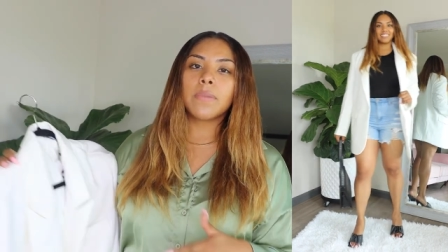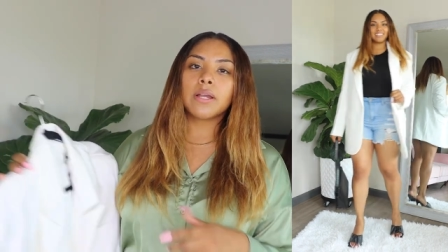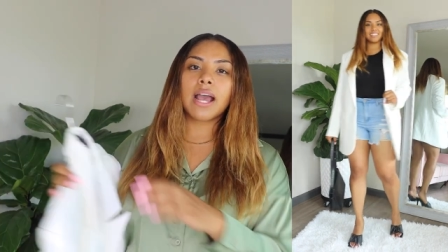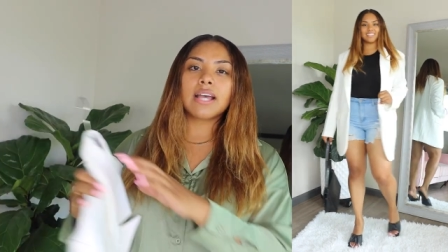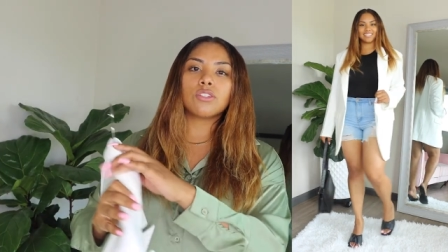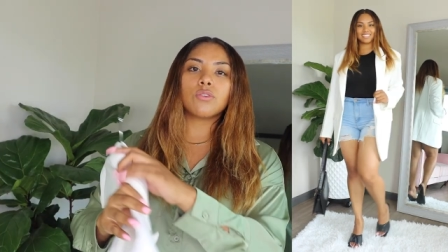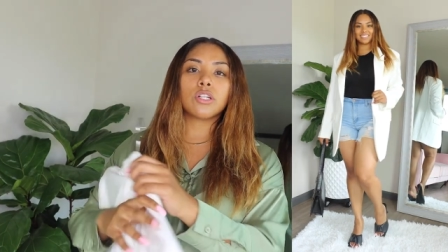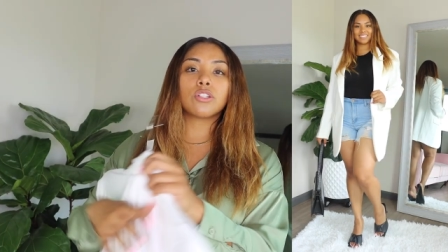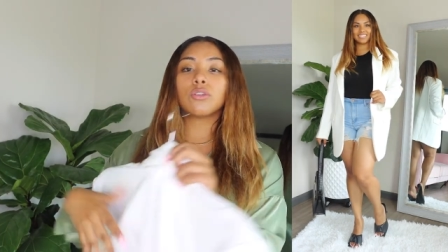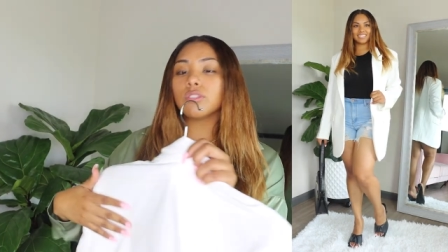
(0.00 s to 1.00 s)
But guys, you
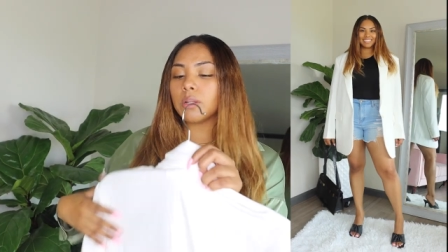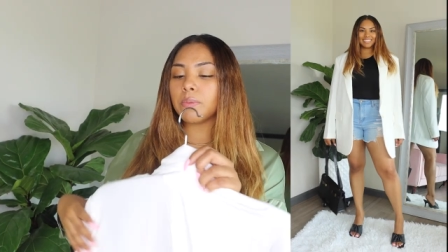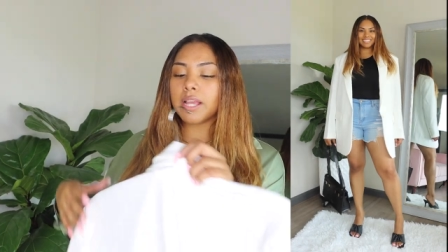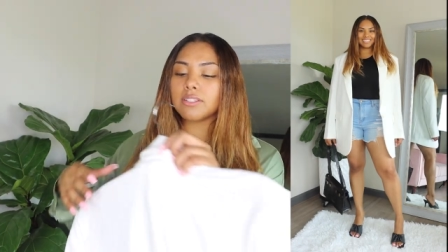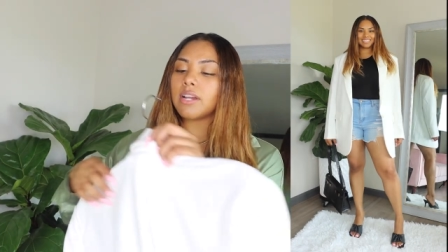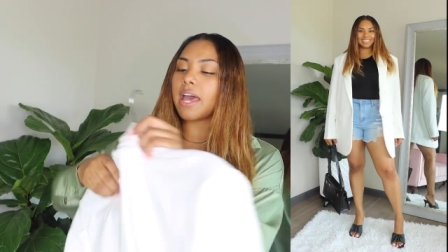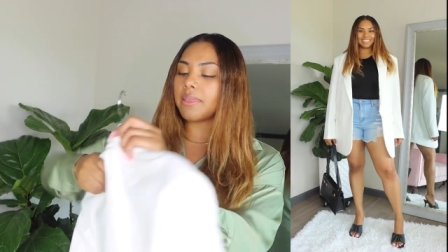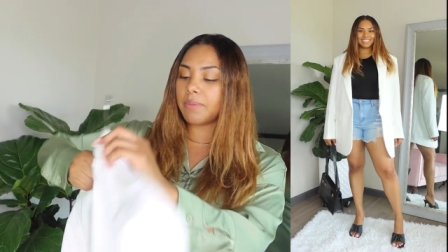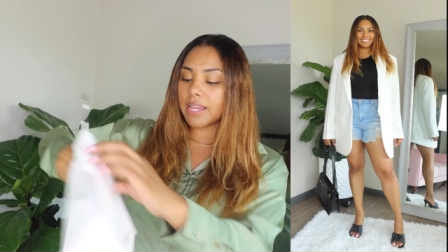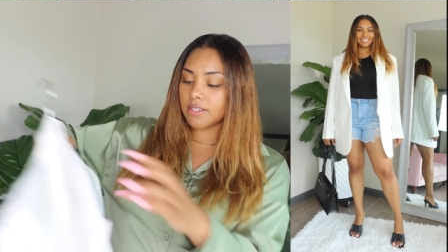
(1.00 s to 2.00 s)
could lose the blazer, add
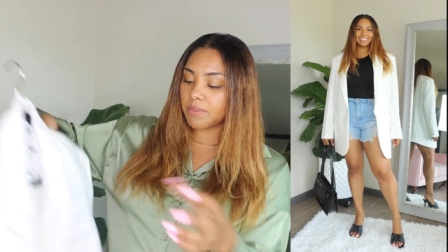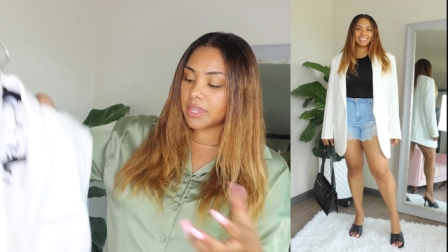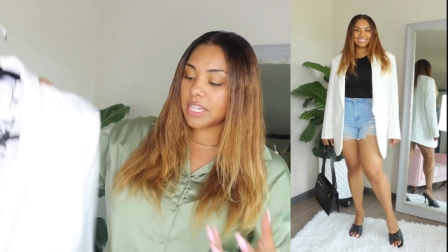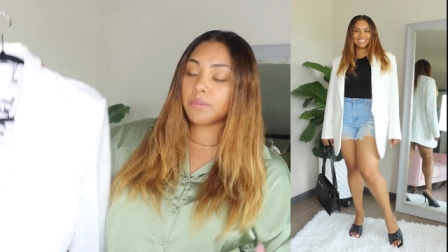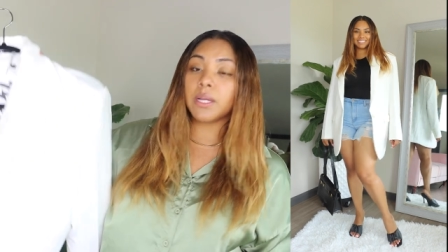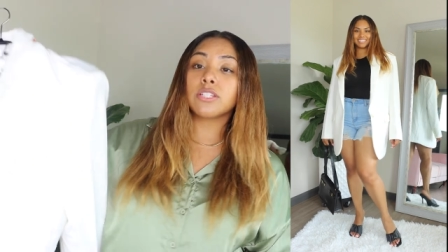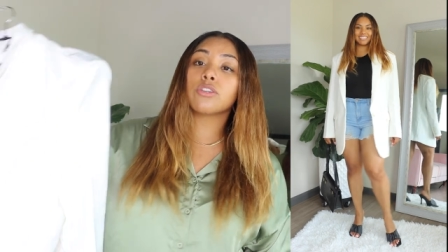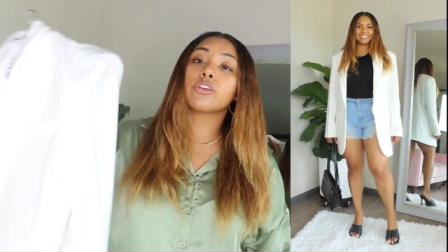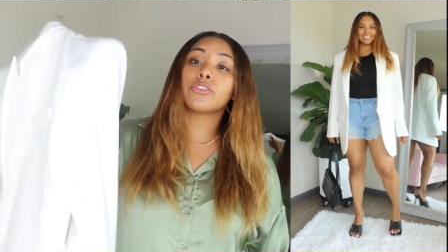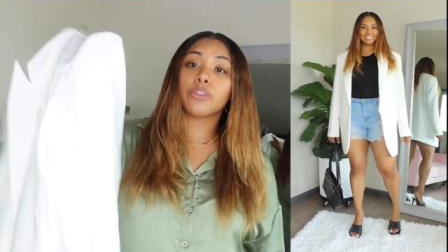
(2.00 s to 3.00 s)
the blazer, but this
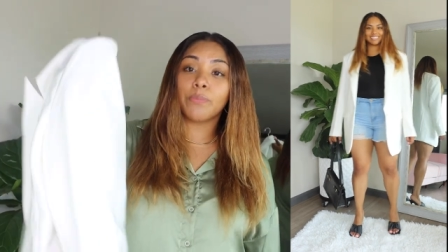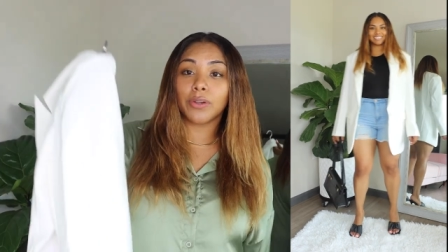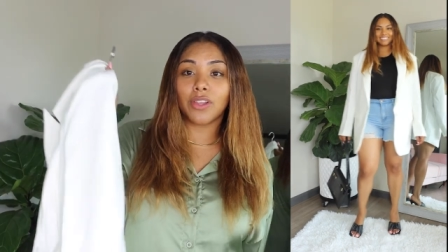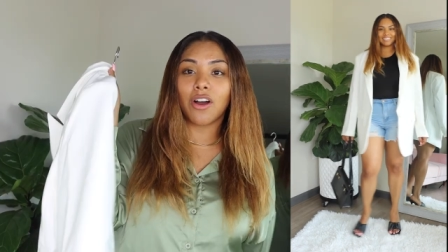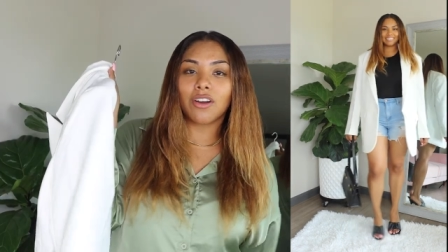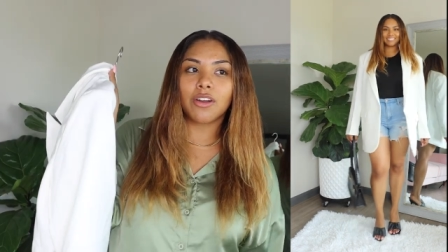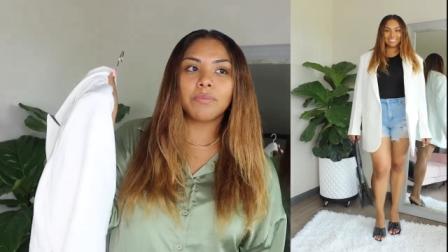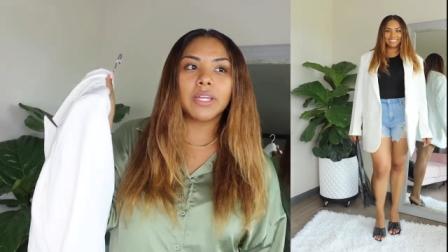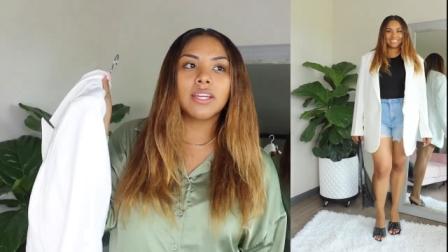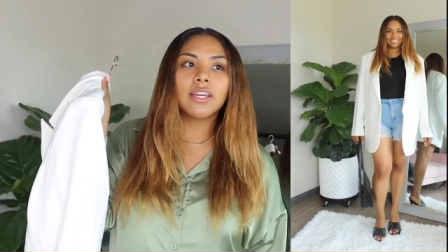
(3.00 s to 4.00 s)
blazer is super long on
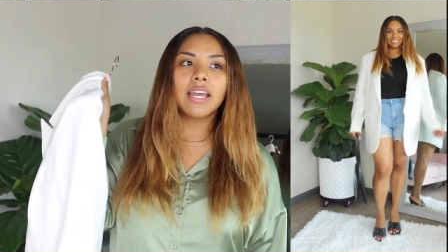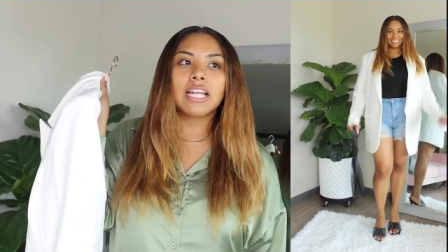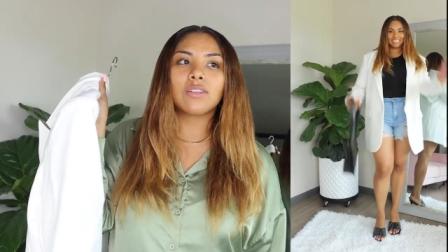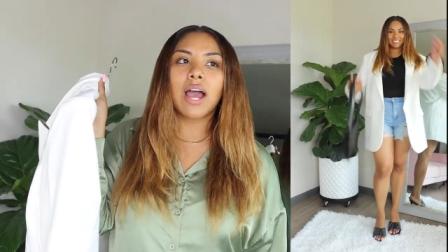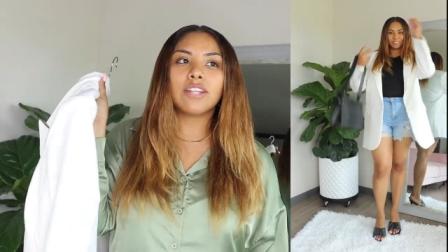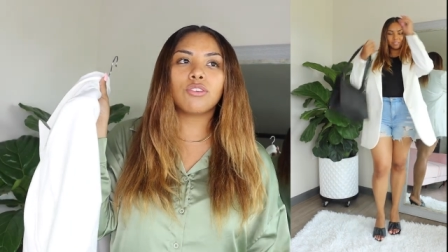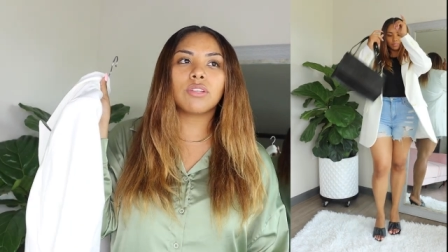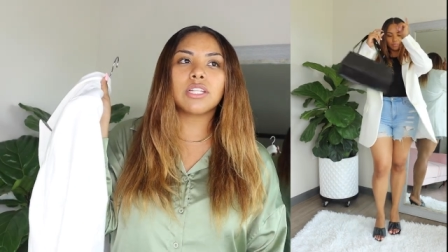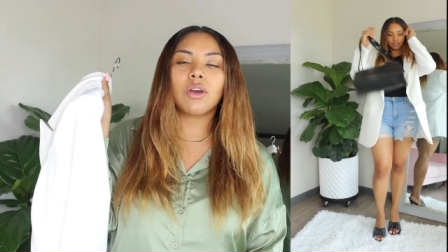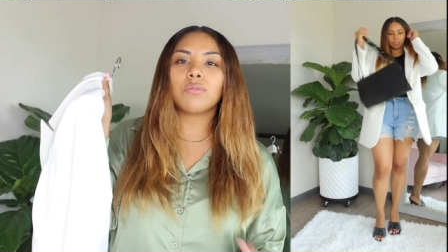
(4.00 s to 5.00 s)
me, and so I
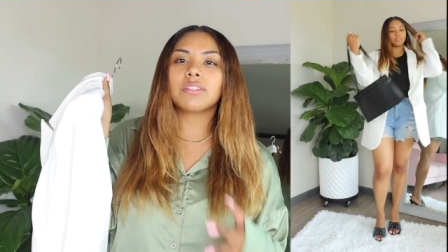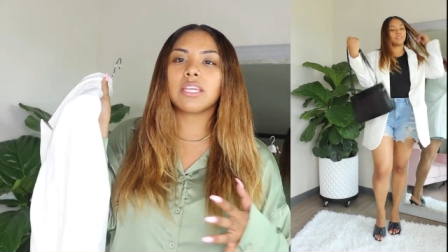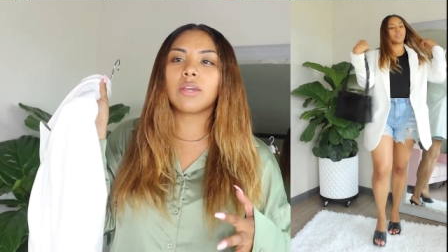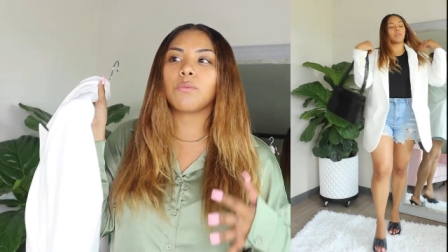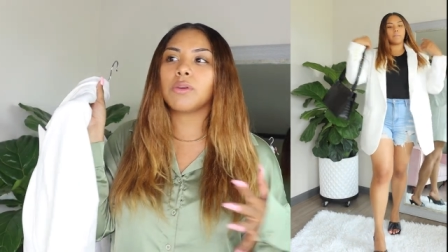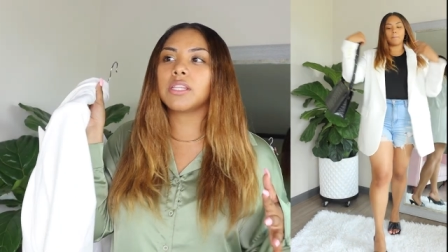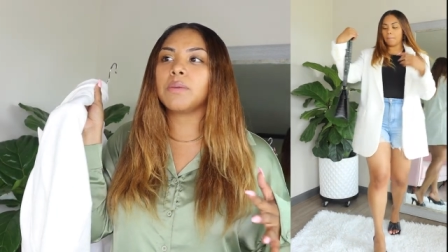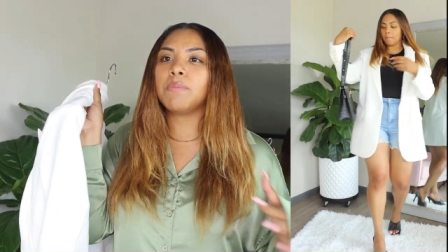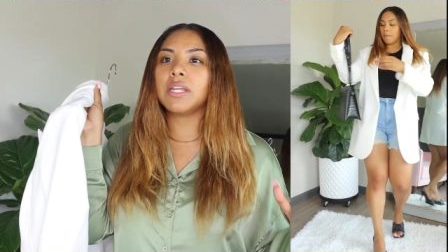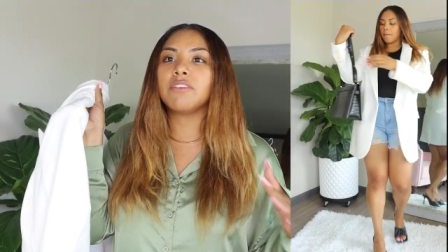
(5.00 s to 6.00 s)
truly don't see it really
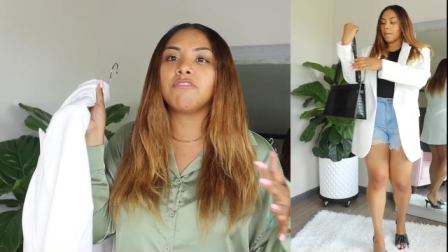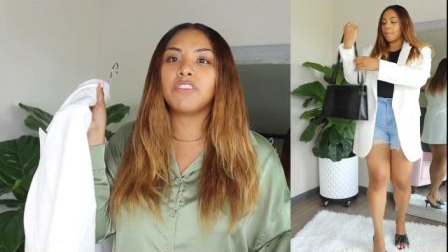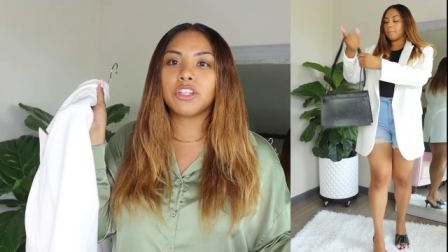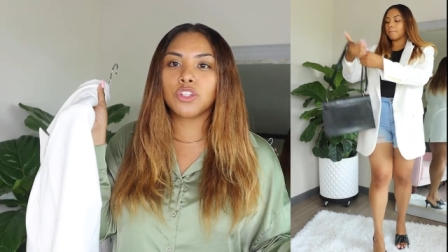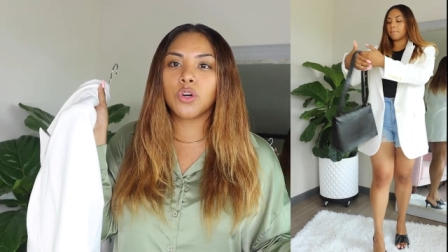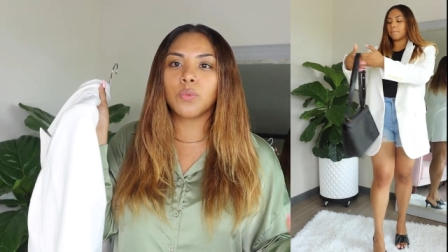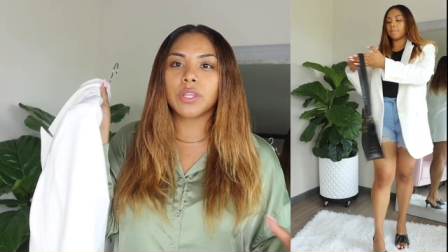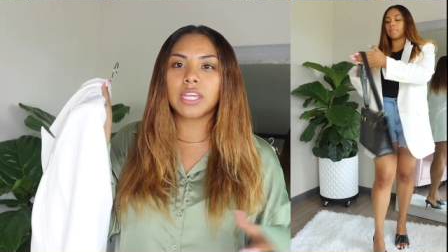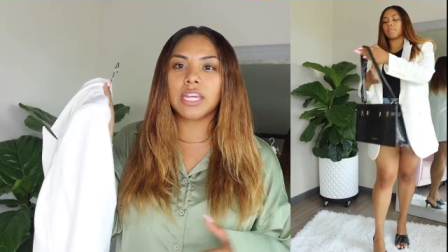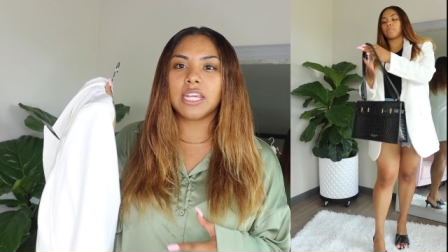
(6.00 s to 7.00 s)
beneficial
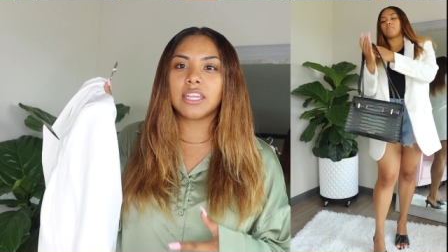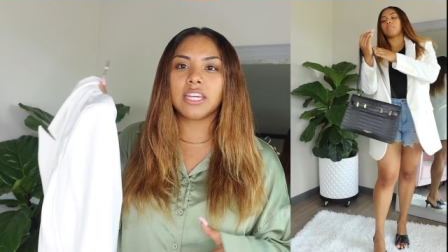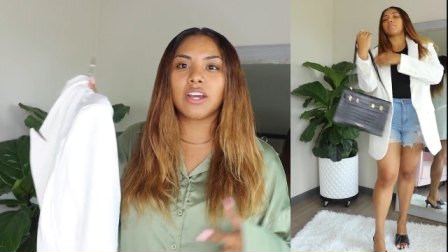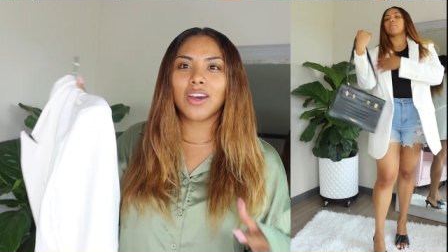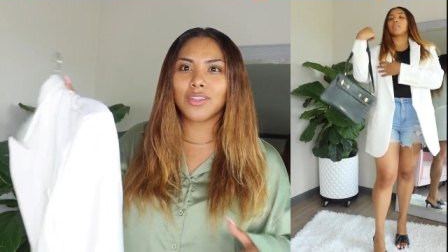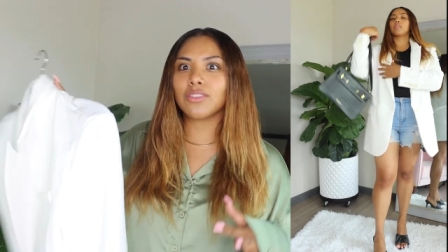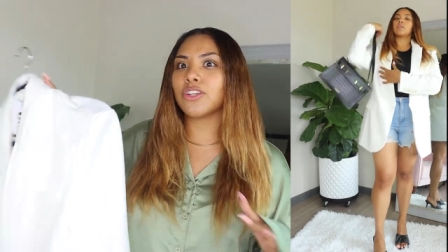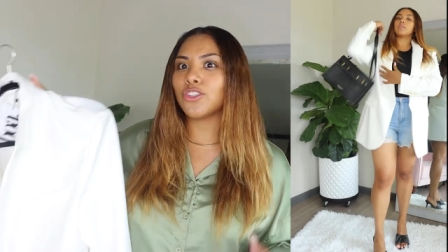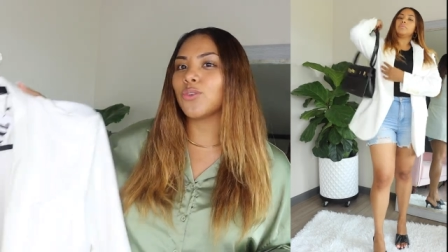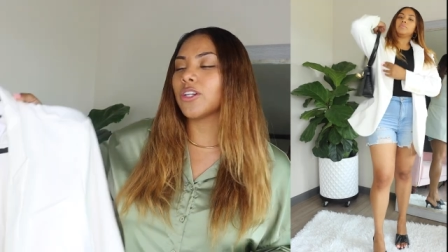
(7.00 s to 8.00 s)
with anything other
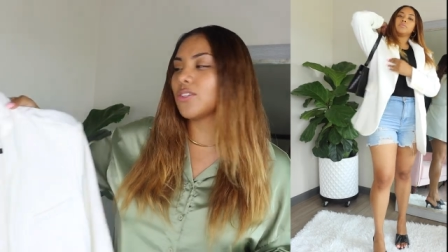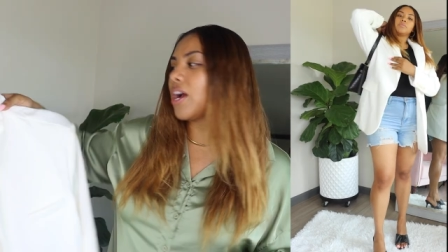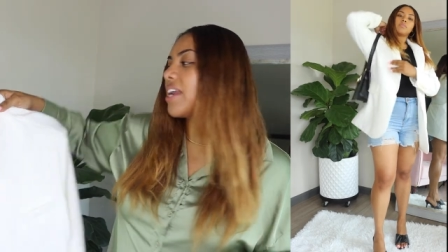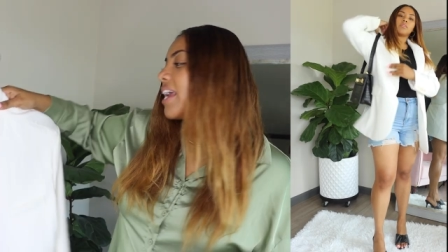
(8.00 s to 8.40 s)
than shorts right